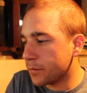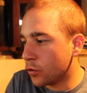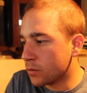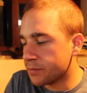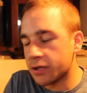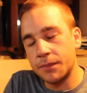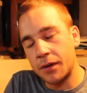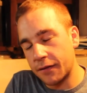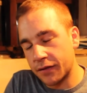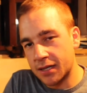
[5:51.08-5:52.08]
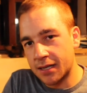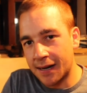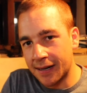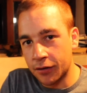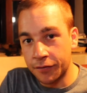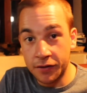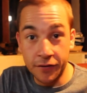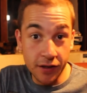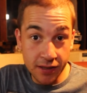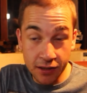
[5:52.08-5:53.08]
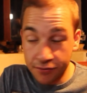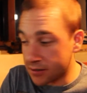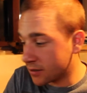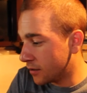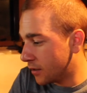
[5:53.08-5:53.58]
almost Monty Python style of the first series,